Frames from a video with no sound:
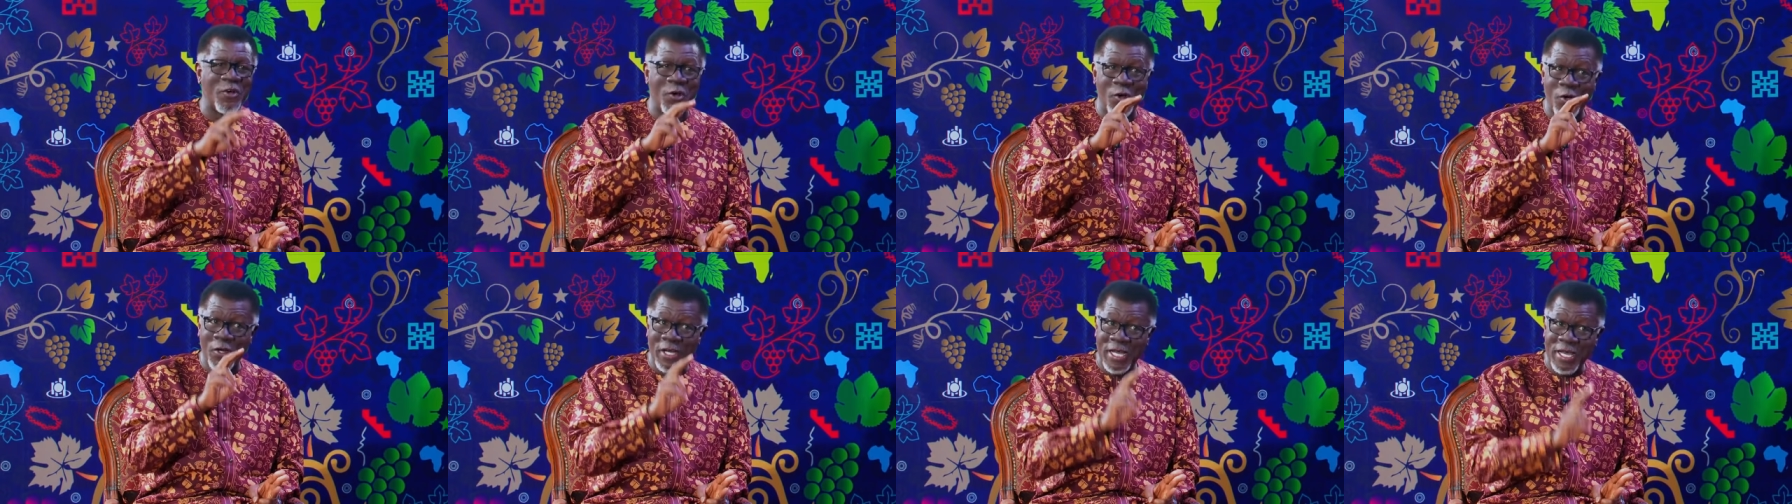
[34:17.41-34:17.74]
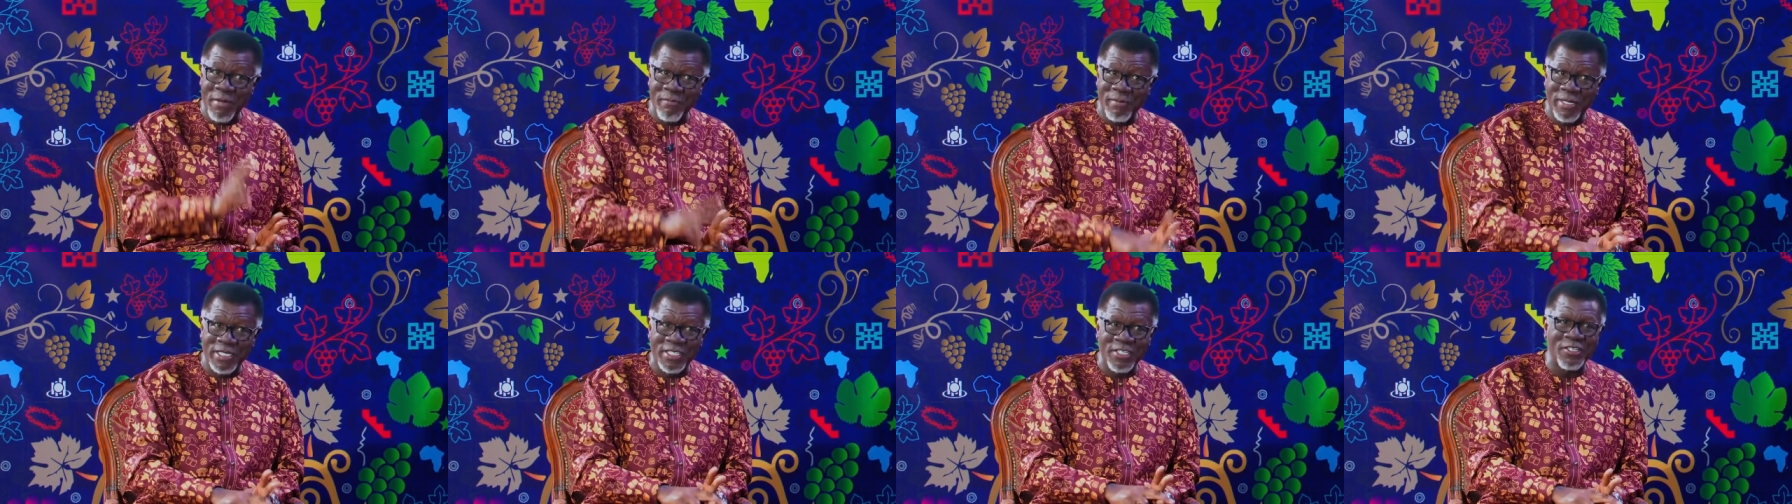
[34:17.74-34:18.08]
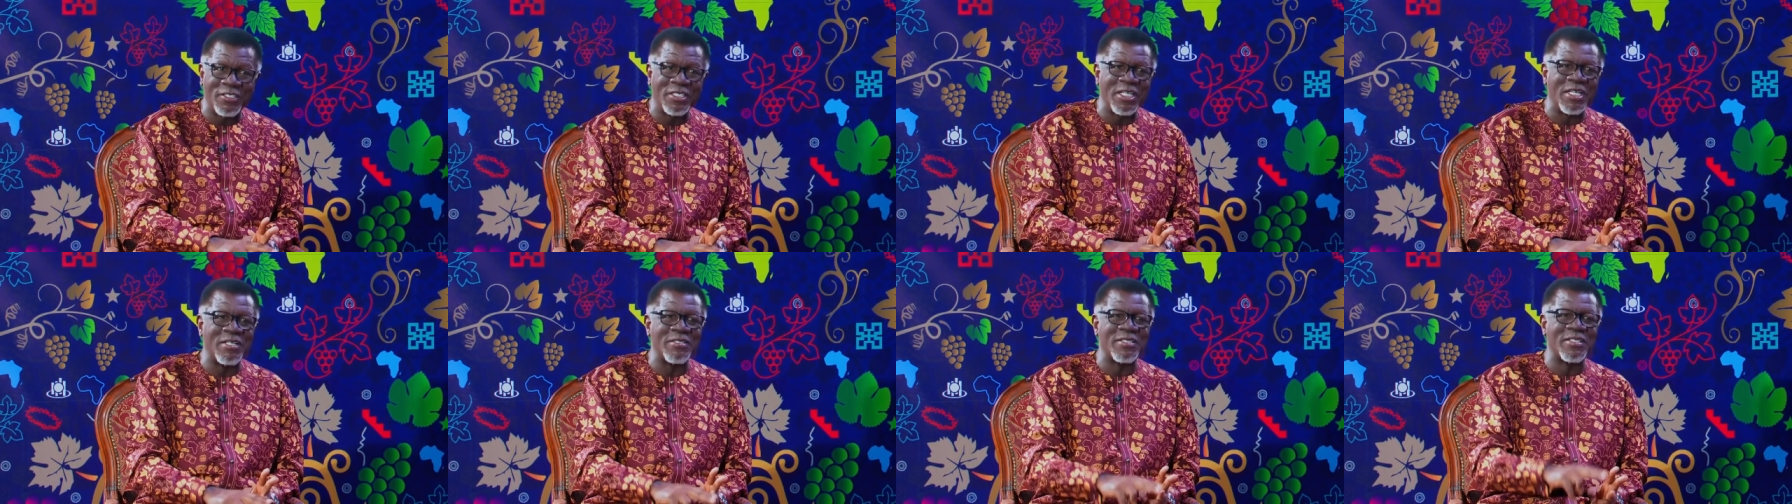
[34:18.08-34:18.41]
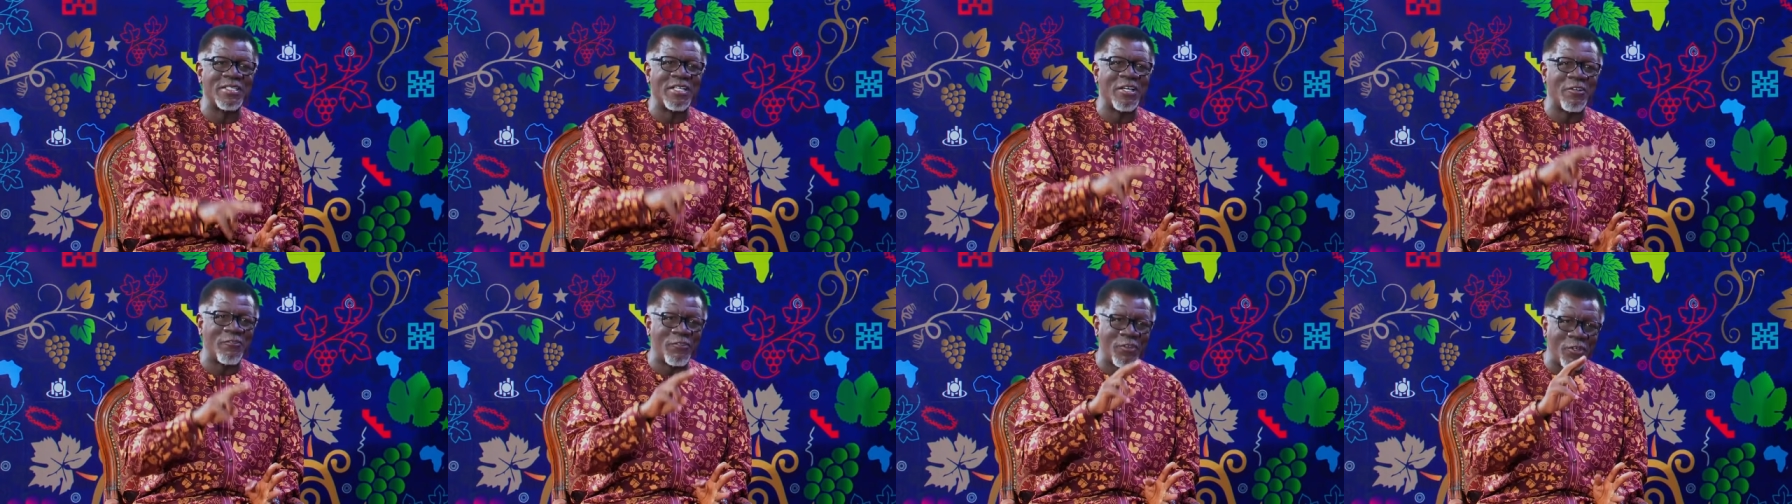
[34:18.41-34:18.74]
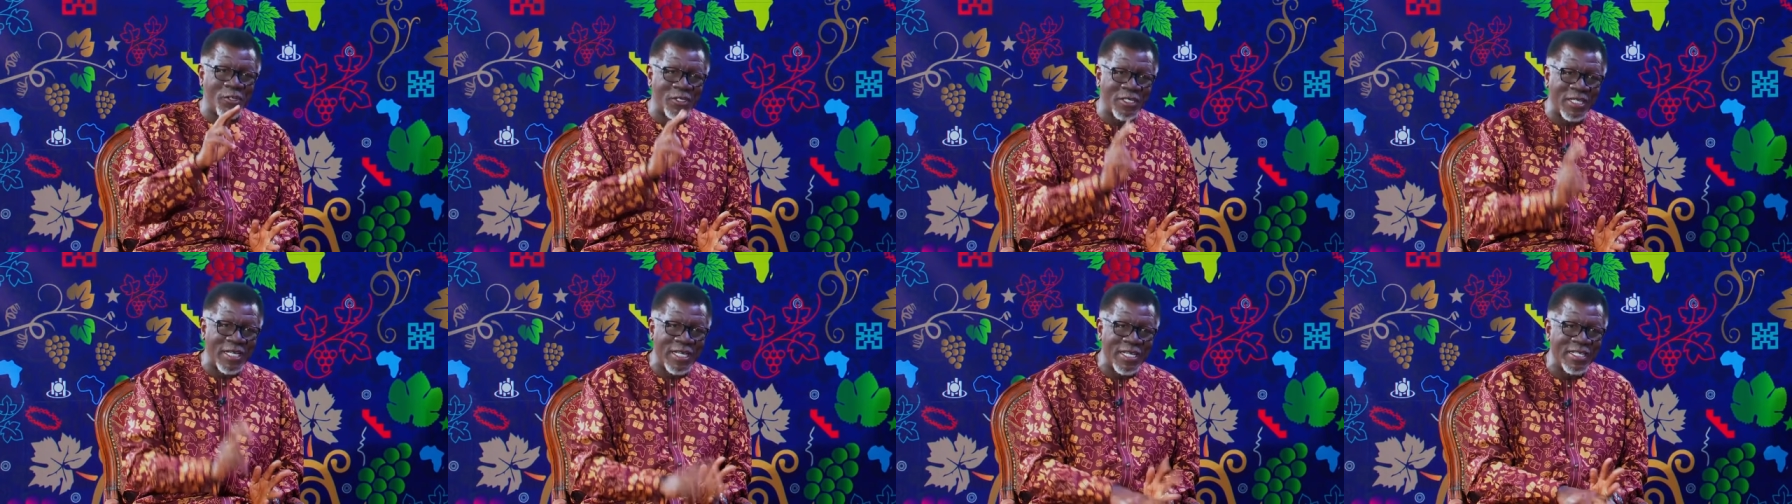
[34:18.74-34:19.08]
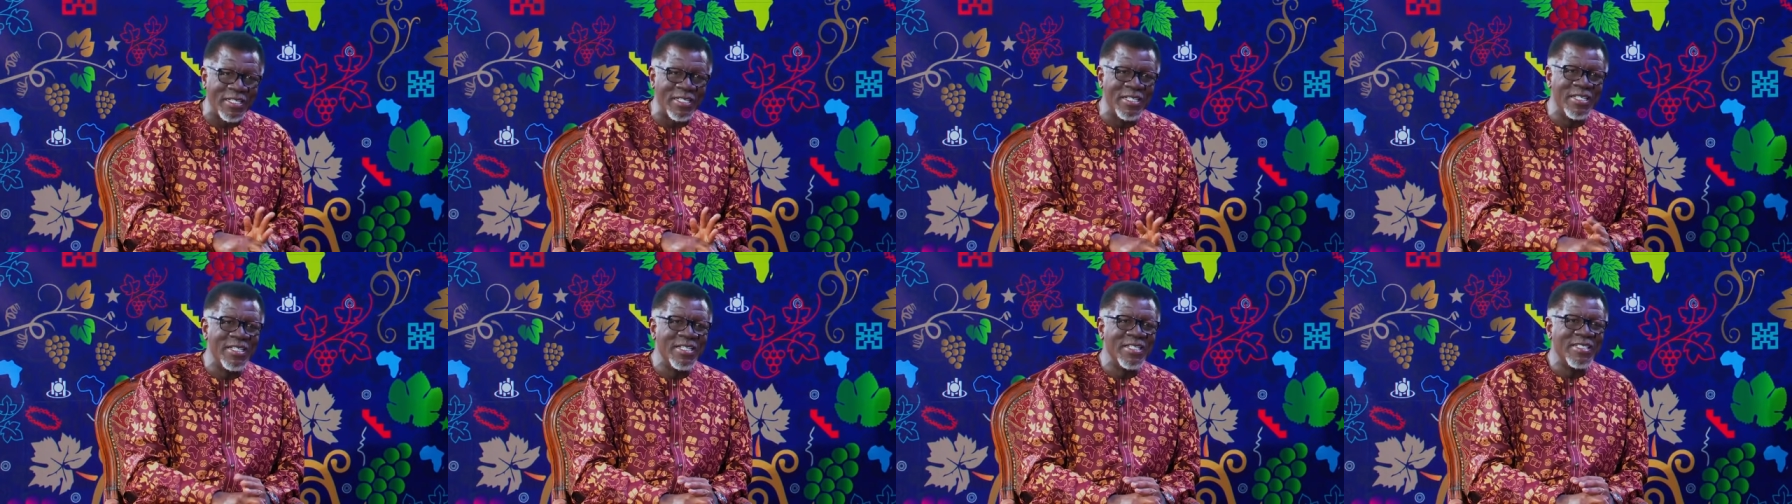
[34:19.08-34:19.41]
all her money on herself, all
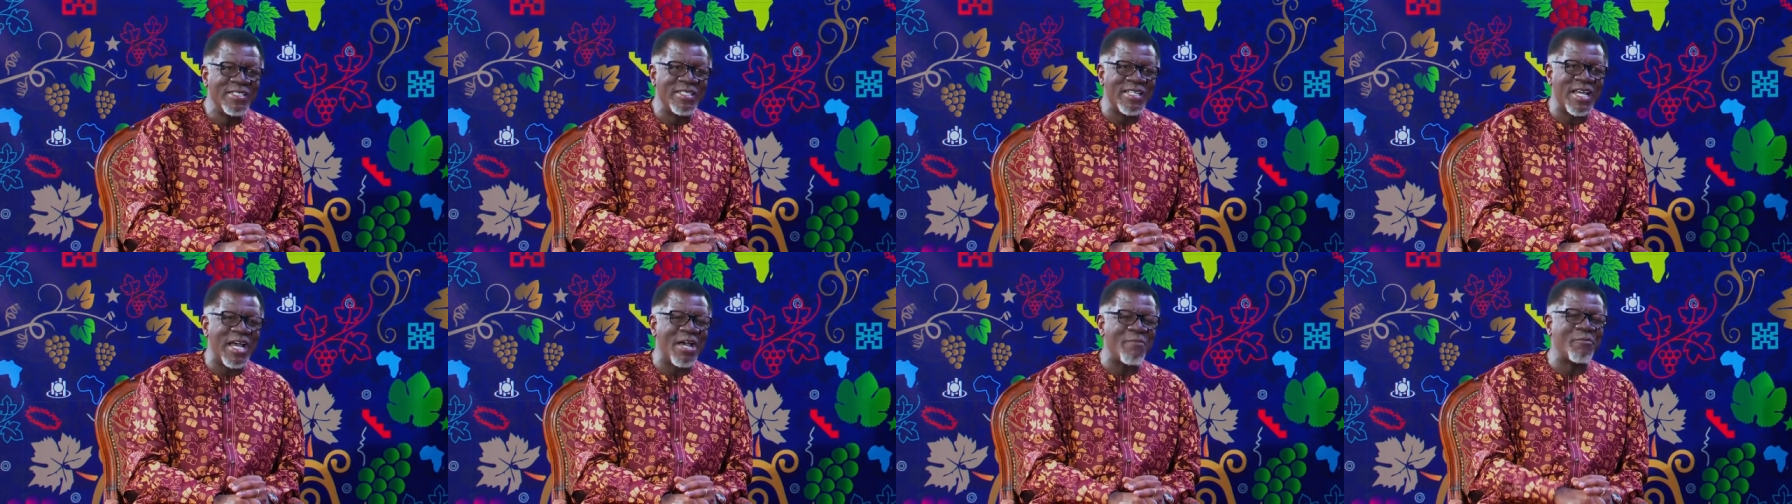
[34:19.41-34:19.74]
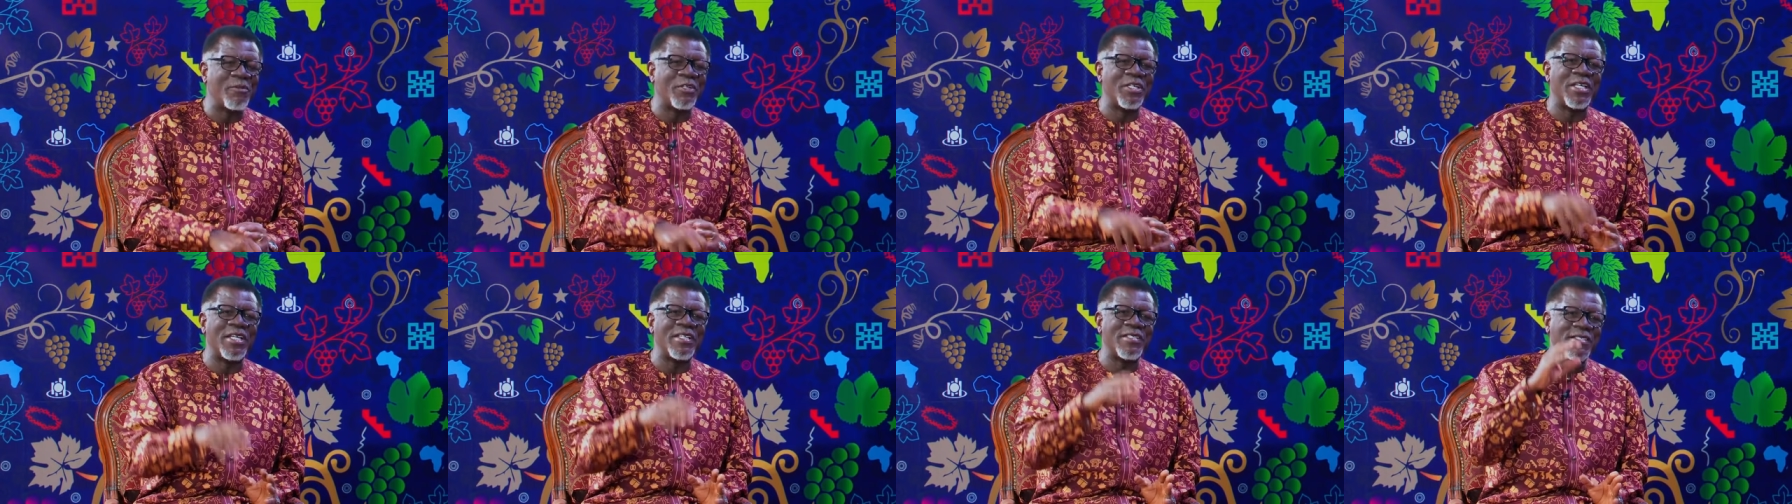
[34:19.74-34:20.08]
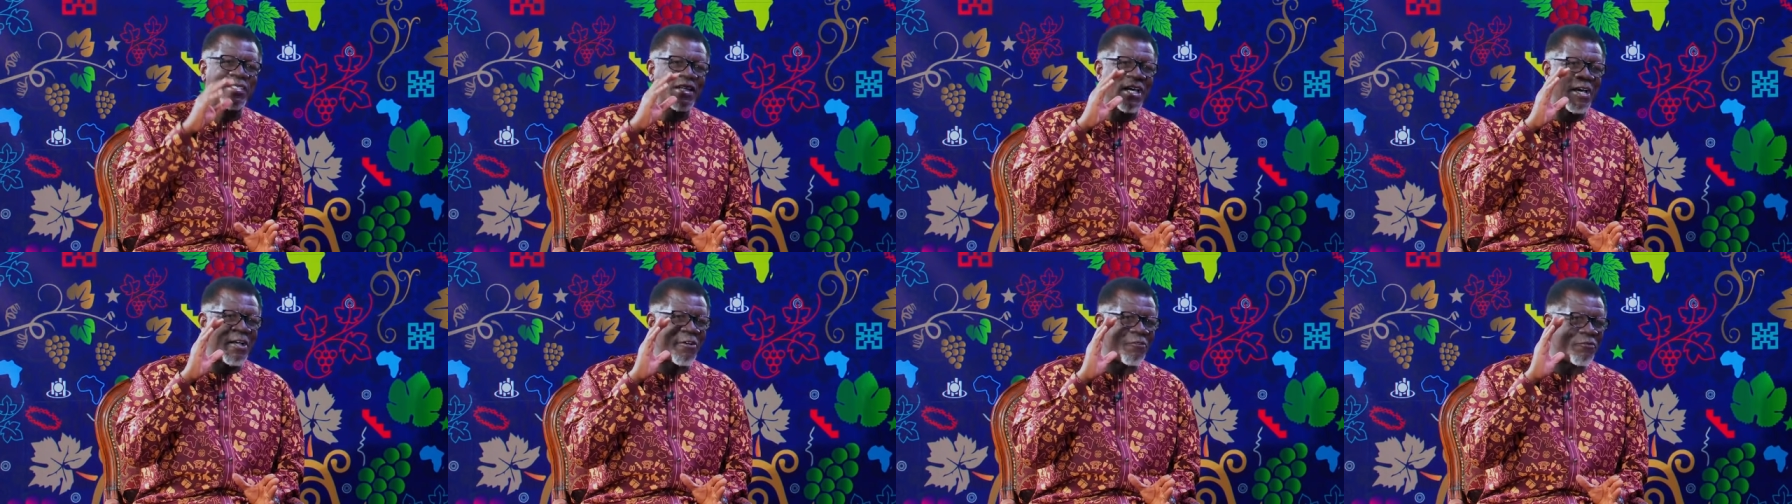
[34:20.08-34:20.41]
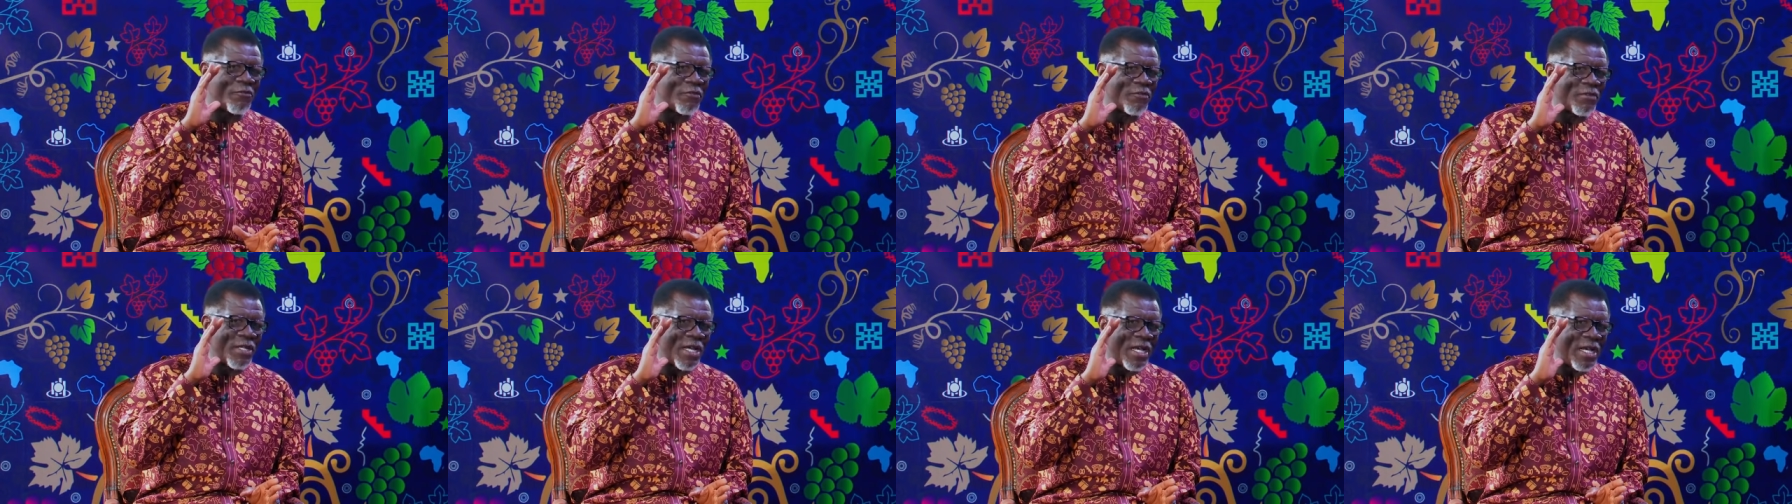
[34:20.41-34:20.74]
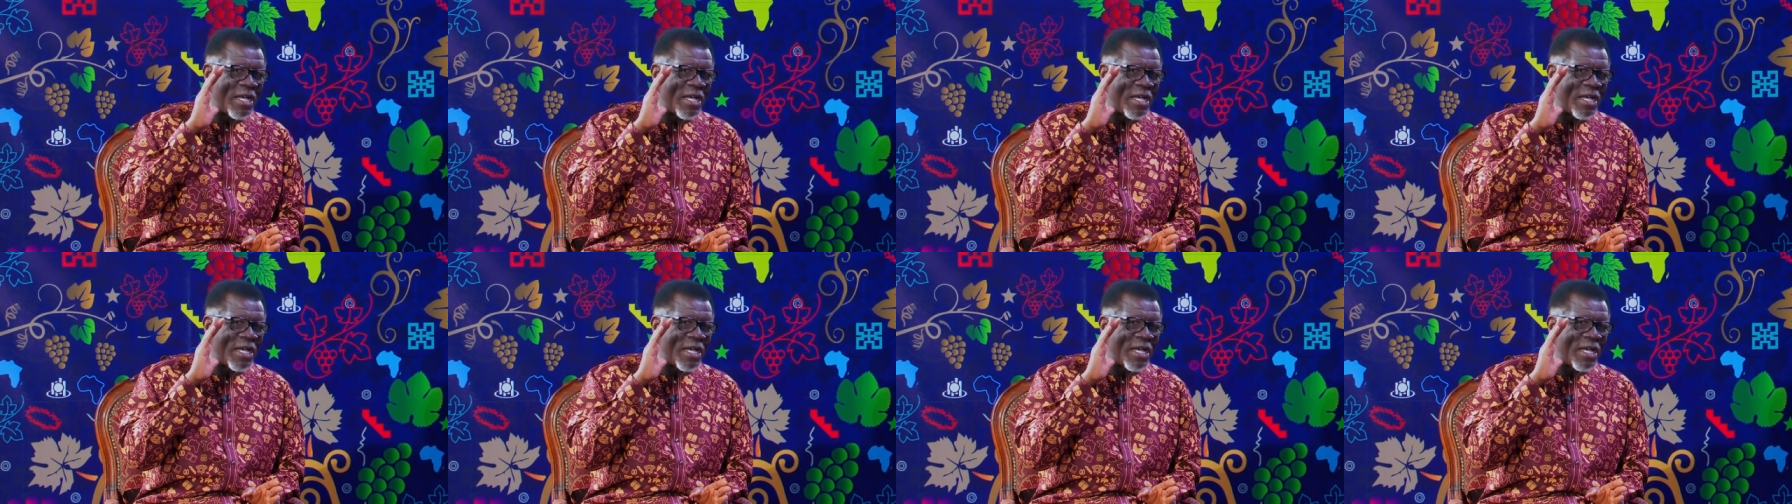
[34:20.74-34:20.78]
her time on herself.